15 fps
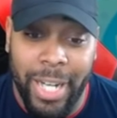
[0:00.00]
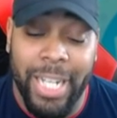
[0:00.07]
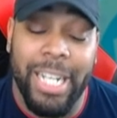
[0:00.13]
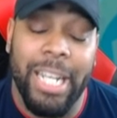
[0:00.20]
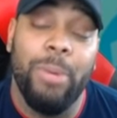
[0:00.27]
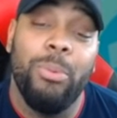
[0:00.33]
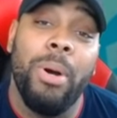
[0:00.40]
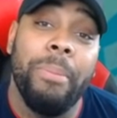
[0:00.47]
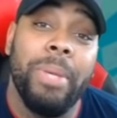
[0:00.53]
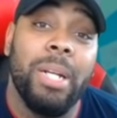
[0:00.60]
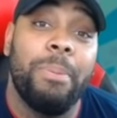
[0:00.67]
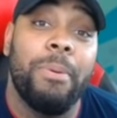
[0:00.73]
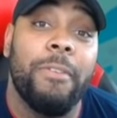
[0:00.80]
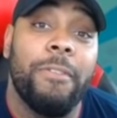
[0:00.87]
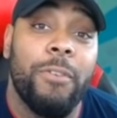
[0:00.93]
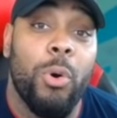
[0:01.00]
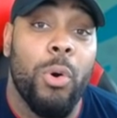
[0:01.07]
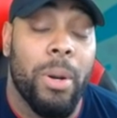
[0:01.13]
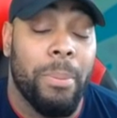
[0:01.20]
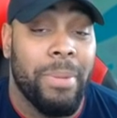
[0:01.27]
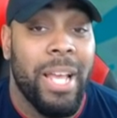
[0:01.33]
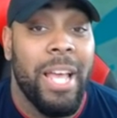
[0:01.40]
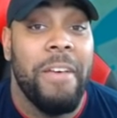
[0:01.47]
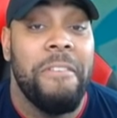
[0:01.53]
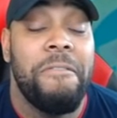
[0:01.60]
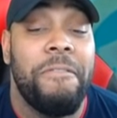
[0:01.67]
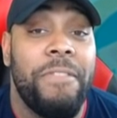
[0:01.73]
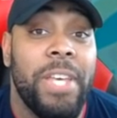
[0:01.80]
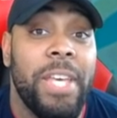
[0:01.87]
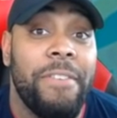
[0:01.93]
here. They want me to perform
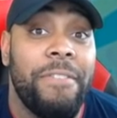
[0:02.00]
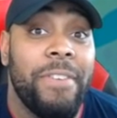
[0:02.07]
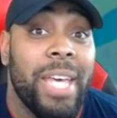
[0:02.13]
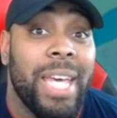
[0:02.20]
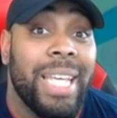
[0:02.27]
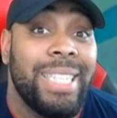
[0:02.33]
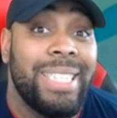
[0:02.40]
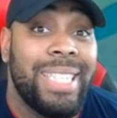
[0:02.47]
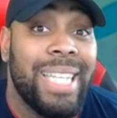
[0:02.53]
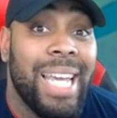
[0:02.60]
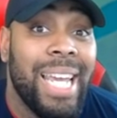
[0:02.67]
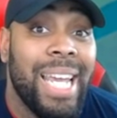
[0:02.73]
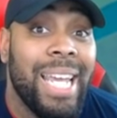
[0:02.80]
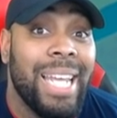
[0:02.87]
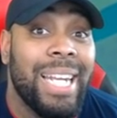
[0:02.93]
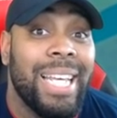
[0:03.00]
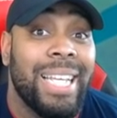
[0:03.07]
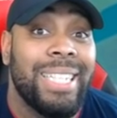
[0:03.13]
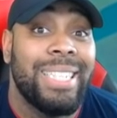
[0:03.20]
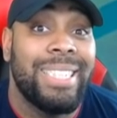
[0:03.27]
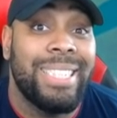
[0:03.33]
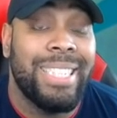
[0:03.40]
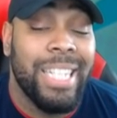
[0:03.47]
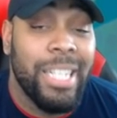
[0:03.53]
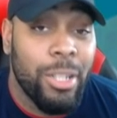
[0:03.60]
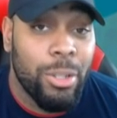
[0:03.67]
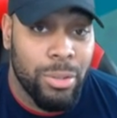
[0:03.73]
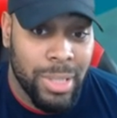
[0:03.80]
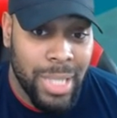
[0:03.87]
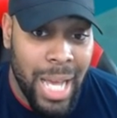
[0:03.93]
15
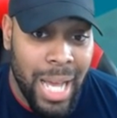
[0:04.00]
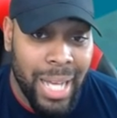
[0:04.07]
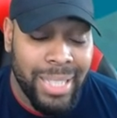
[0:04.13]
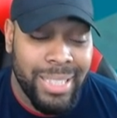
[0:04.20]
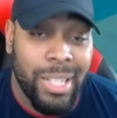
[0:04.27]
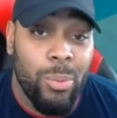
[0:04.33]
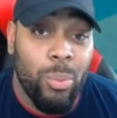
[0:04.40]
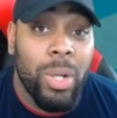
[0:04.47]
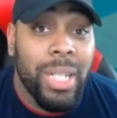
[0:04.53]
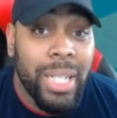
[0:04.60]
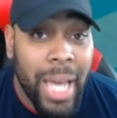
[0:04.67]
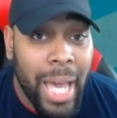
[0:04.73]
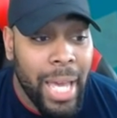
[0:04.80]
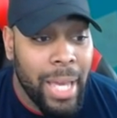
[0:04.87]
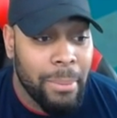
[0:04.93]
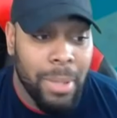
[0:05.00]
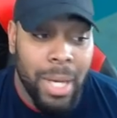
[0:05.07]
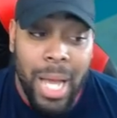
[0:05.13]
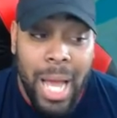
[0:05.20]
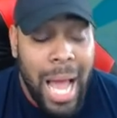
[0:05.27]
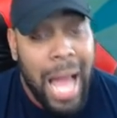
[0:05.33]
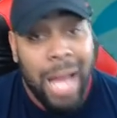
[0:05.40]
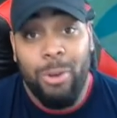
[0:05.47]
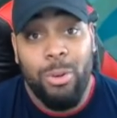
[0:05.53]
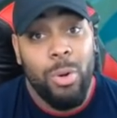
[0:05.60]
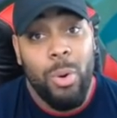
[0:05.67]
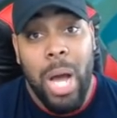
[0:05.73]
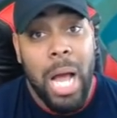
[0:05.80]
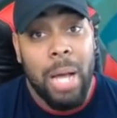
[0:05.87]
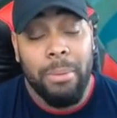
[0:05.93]
steals, guys, in one game. I don't know
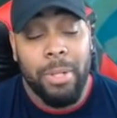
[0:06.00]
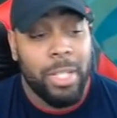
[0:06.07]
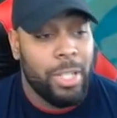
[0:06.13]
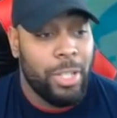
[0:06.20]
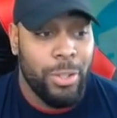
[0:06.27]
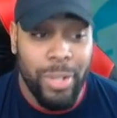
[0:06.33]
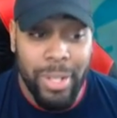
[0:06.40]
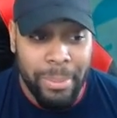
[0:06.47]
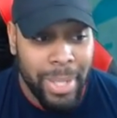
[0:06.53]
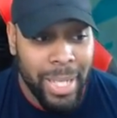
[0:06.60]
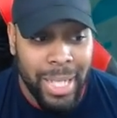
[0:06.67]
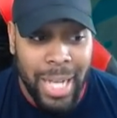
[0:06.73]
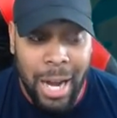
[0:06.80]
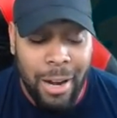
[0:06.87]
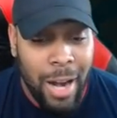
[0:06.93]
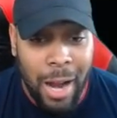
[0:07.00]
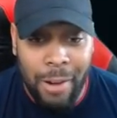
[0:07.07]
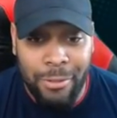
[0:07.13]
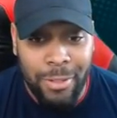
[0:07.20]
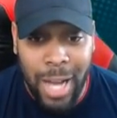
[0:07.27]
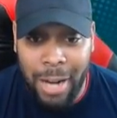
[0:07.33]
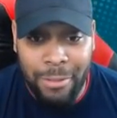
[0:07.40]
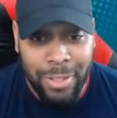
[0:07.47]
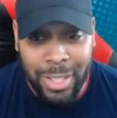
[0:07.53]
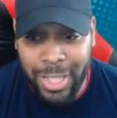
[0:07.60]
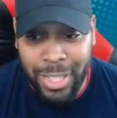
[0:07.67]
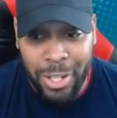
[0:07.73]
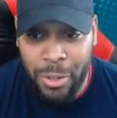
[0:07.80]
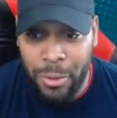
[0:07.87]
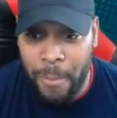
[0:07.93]
how I'm gonna do it, man. I really
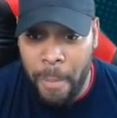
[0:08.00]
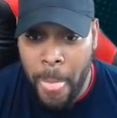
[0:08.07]
don't.